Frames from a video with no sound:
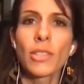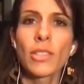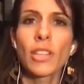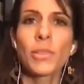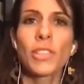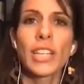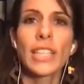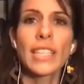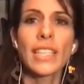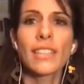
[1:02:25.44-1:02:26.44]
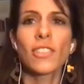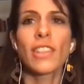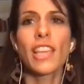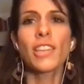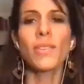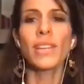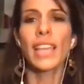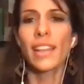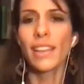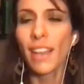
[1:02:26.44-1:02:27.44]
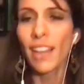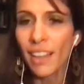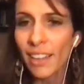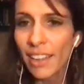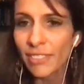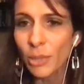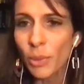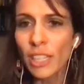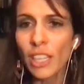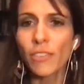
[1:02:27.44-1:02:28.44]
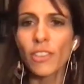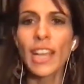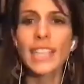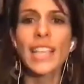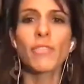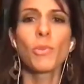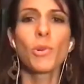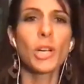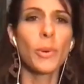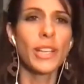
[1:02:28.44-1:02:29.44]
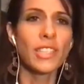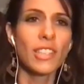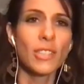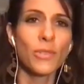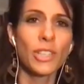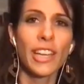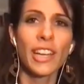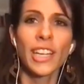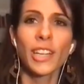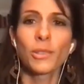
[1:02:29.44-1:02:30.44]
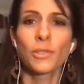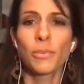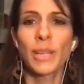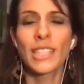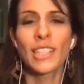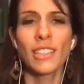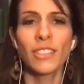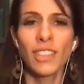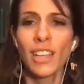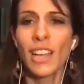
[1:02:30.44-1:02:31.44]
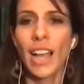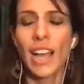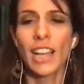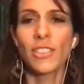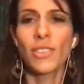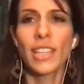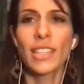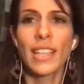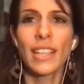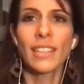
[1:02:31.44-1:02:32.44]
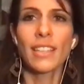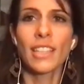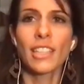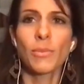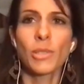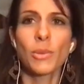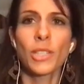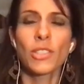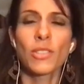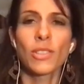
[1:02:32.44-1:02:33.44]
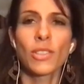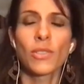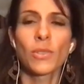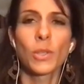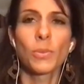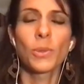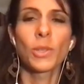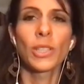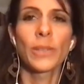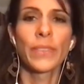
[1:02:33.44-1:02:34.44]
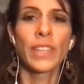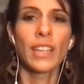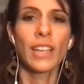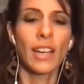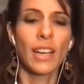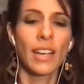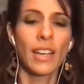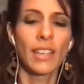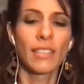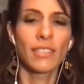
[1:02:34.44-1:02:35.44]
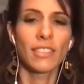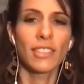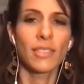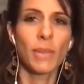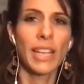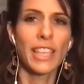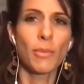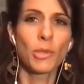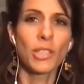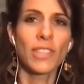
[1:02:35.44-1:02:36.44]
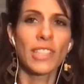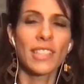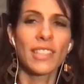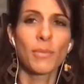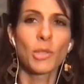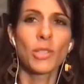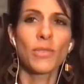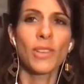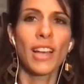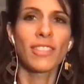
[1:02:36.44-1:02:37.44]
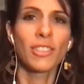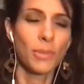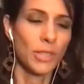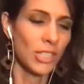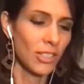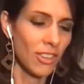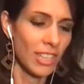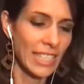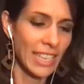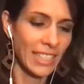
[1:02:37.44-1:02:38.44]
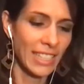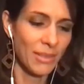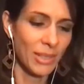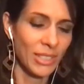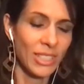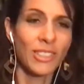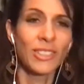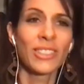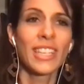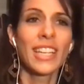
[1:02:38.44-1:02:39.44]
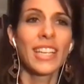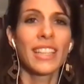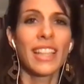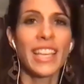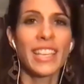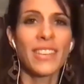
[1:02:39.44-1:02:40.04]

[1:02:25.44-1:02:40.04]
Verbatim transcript: to stop sharing this. And so thank you again, uh, everyone. If you guys have more questions for Kerri or for myself, uh, you can send, send them to us through the group or um, I think most of us, most of you have our personal contacts as well. So thank